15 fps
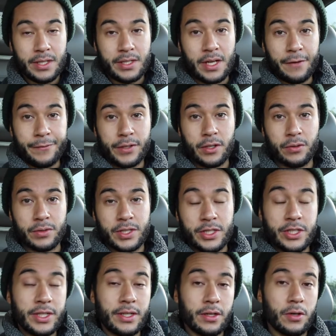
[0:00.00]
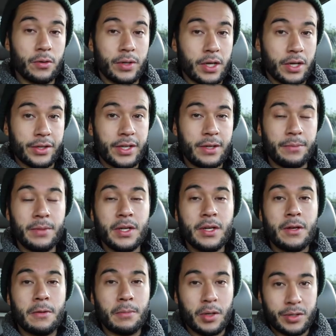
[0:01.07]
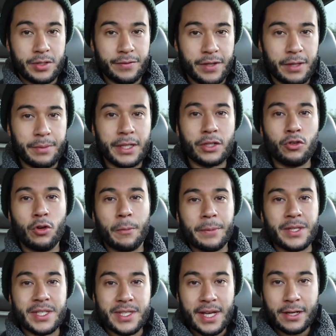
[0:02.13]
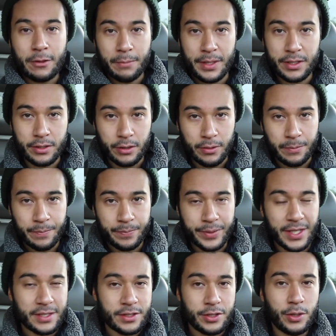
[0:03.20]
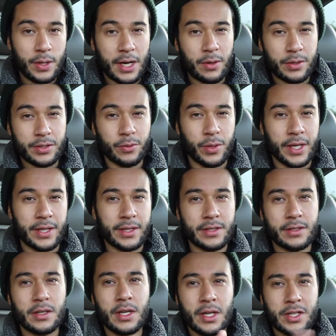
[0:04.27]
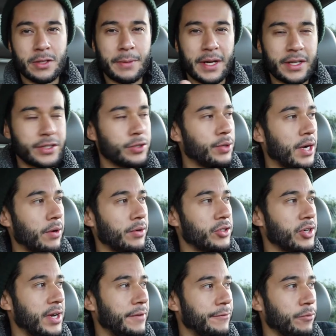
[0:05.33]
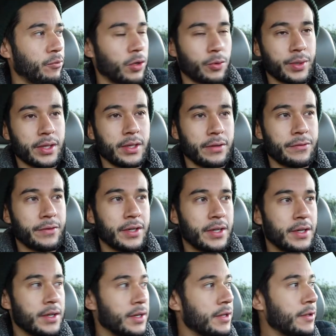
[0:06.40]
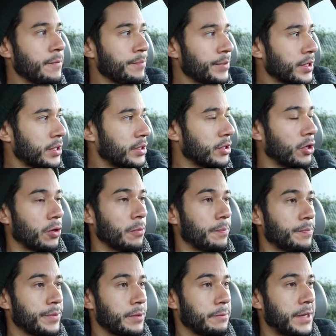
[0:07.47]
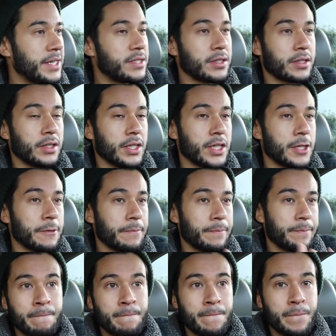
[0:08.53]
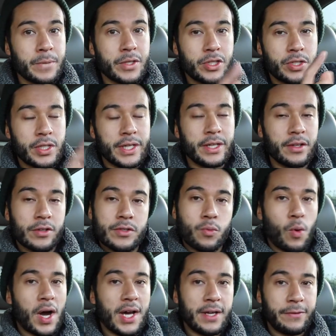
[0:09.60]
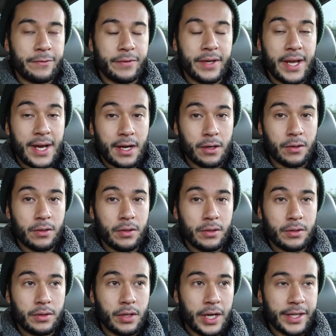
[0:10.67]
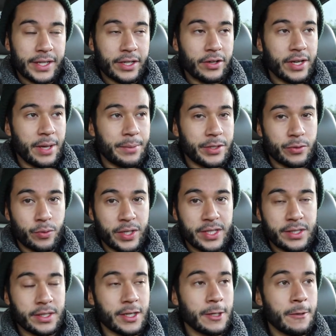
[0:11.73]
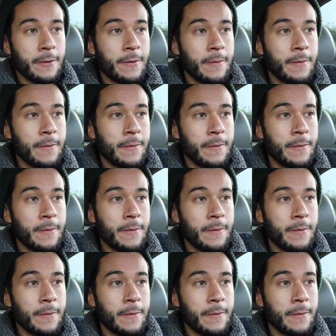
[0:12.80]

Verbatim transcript: Deftones, Chino, and all them, most of them they grew up in Sacramento. That's two hours away. It's it's about a two-hour drive from where we live. So basically, Chino's wife now, I think her name is Risa.